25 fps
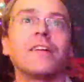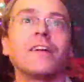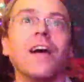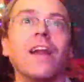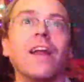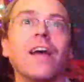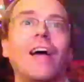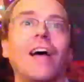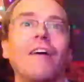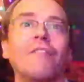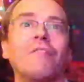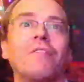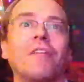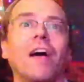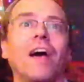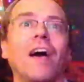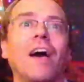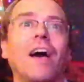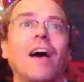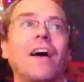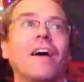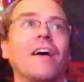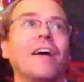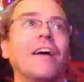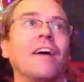Gotta have
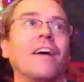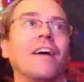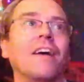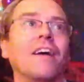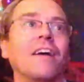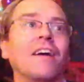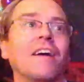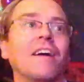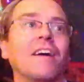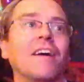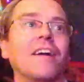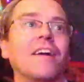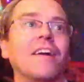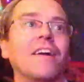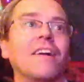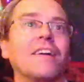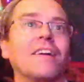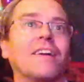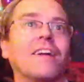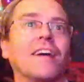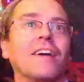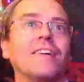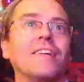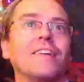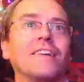that.
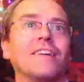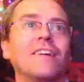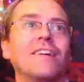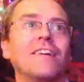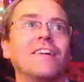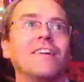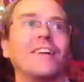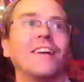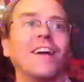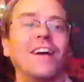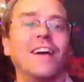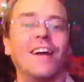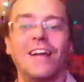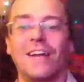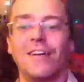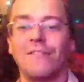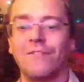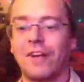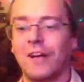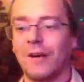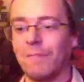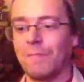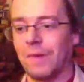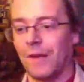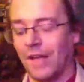Gotta have
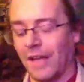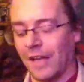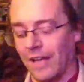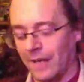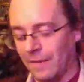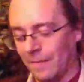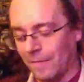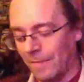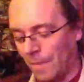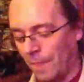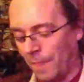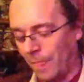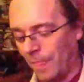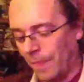Airplane.